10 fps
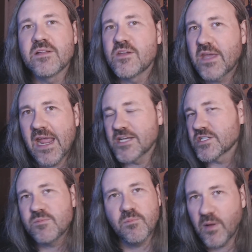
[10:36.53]
you can't
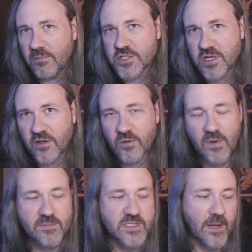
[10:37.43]
just publish it on your
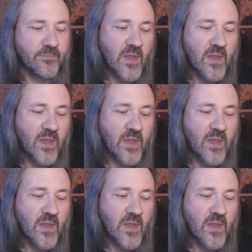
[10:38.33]
website.